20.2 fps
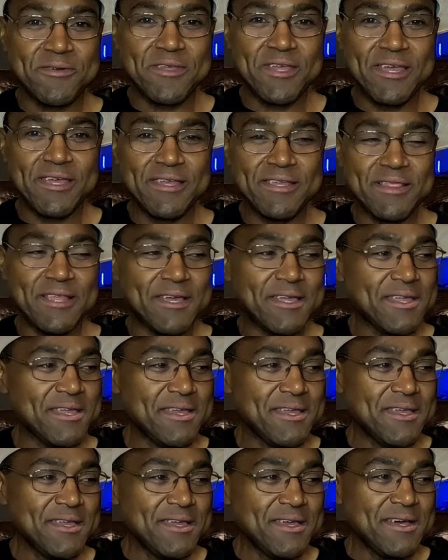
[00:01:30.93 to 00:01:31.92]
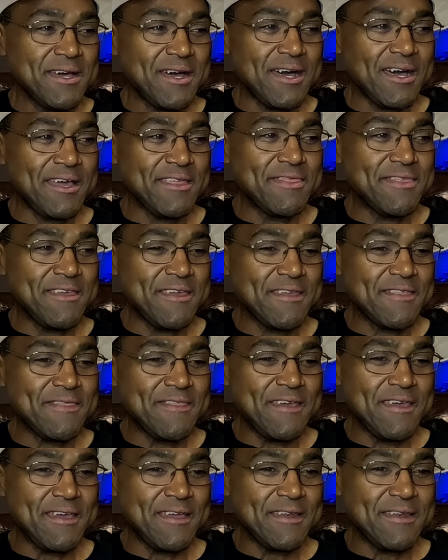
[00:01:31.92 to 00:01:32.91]
Okay, like, I
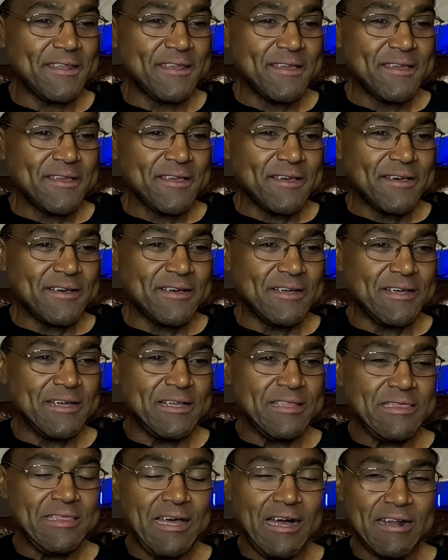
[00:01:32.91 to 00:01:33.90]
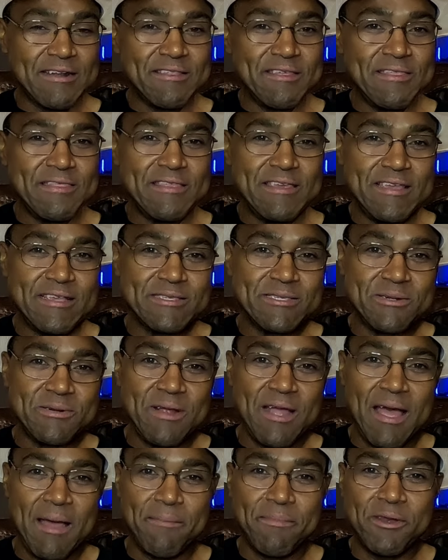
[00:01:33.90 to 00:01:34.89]
think that a lot of the things that
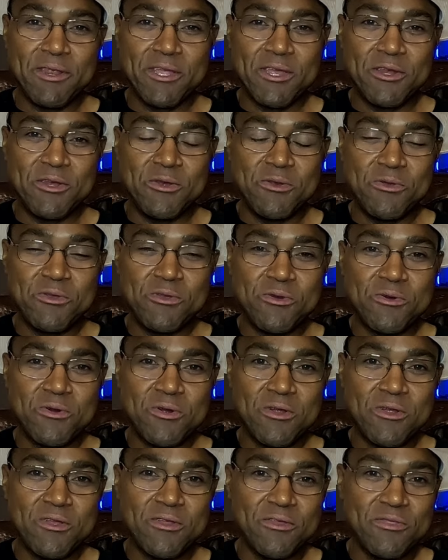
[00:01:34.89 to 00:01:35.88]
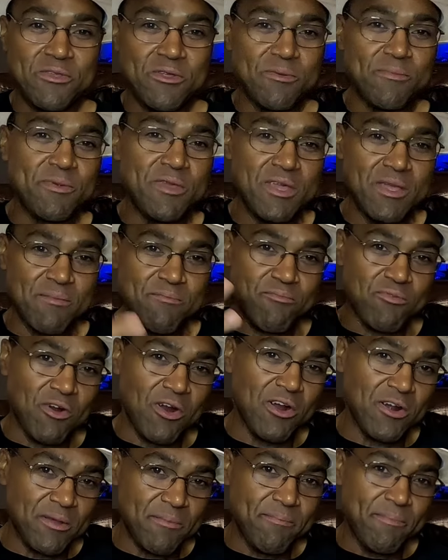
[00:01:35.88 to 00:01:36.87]
are happening in New York, they're being
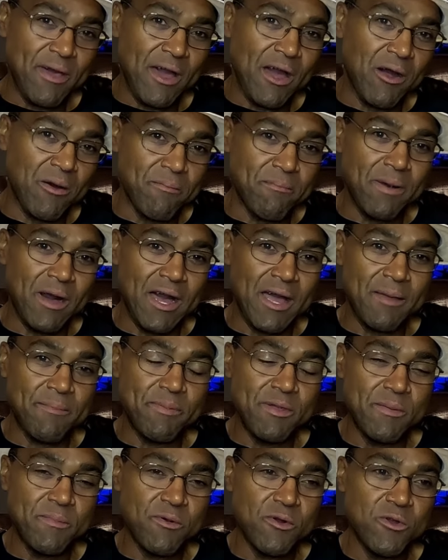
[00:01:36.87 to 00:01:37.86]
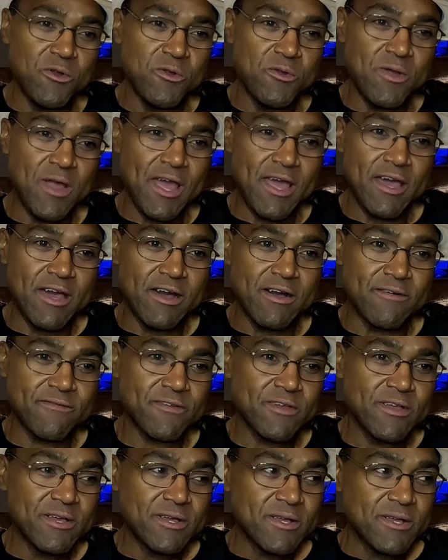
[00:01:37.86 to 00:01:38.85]
brought about by people who
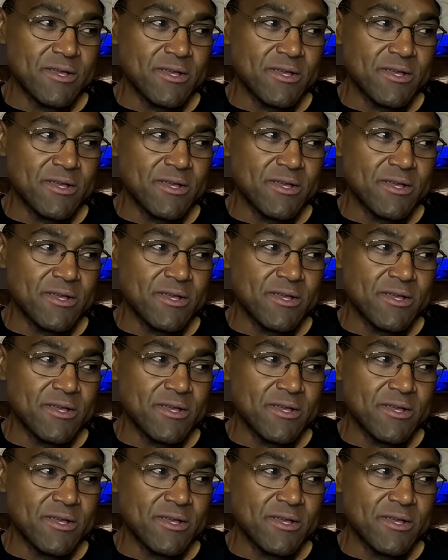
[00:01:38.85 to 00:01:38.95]
have